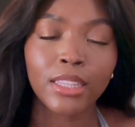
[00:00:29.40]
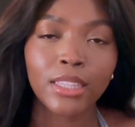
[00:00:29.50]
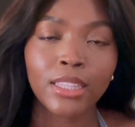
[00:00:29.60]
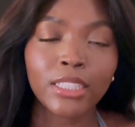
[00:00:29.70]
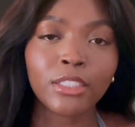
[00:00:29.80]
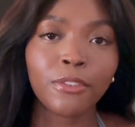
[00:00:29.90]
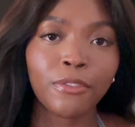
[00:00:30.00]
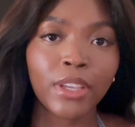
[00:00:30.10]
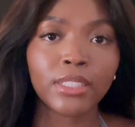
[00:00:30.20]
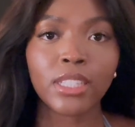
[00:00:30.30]
than to
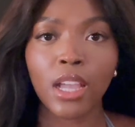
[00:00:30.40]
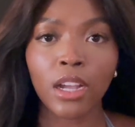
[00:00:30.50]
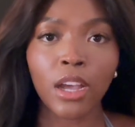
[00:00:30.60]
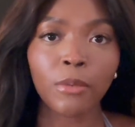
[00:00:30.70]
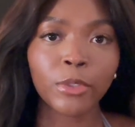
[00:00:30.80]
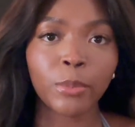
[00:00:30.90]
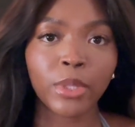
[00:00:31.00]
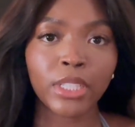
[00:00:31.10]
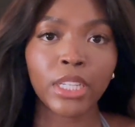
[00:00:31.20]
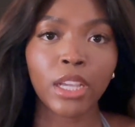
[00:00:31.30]
face the
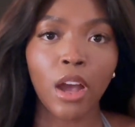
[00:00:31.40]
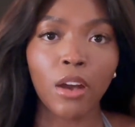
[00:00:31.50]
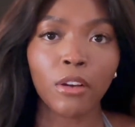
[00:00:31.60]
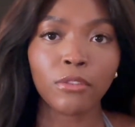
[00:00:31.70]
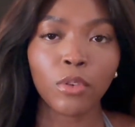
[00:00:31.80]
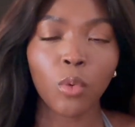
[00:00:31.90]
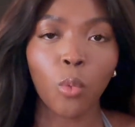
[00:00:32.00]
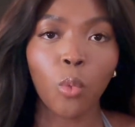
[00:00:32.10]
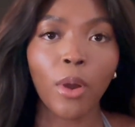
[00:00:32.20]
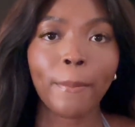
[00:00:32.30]
uncomfortability of
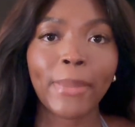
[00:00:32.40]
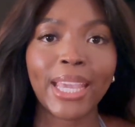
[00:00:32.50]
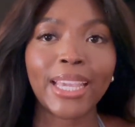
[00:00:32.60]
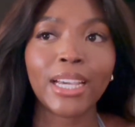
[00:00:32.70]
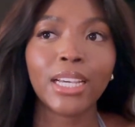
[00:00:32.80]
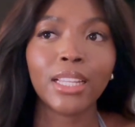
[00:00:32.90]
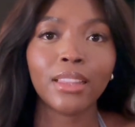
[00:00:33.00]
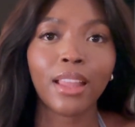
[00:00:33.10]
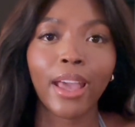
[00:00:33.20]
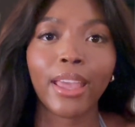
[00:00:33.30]
what may
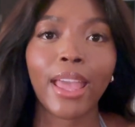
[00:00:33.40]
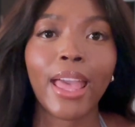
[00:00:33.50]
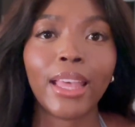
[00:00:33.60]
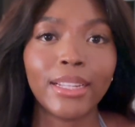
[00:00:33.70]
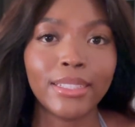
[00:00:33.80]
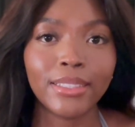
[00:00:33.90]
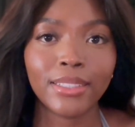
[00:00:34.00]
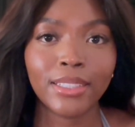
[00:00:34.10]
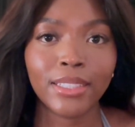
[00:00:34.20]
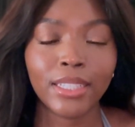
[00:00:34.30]
lie ahead
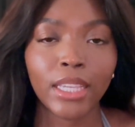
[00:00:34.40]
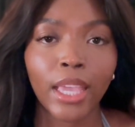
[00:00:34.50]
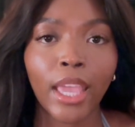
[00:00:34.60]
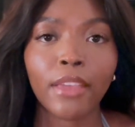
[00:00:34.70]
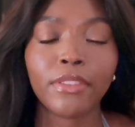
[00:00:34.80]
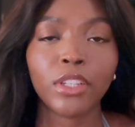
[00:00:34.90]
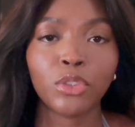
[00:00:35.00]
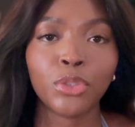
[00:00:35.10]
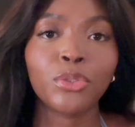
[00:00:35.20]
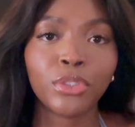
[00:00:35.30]
if they
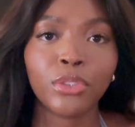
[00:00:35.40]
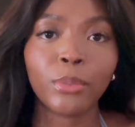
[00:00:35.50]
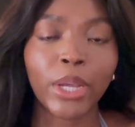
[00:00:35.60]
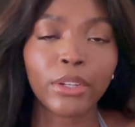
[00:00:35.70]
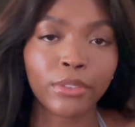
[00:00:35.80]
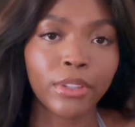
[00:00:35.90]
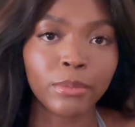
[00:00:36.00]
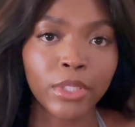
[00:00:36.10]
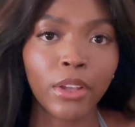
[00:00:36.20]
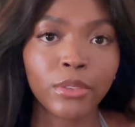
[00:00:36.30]
choose to do better for
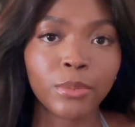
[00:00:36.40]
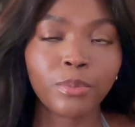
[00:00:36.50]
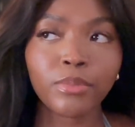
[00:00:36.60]
themselves.